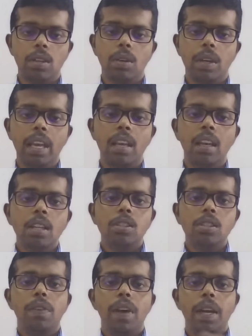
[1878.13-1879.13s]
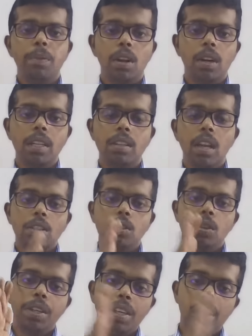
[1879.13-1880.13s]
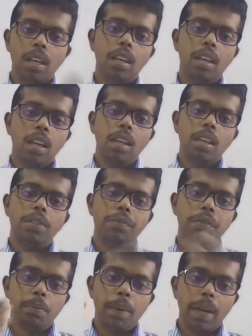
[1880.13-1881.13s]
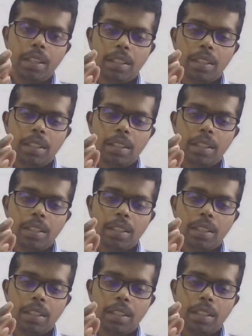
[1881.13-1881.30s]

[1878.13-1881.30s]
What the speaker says: Okay, so 5 products. So here if you buy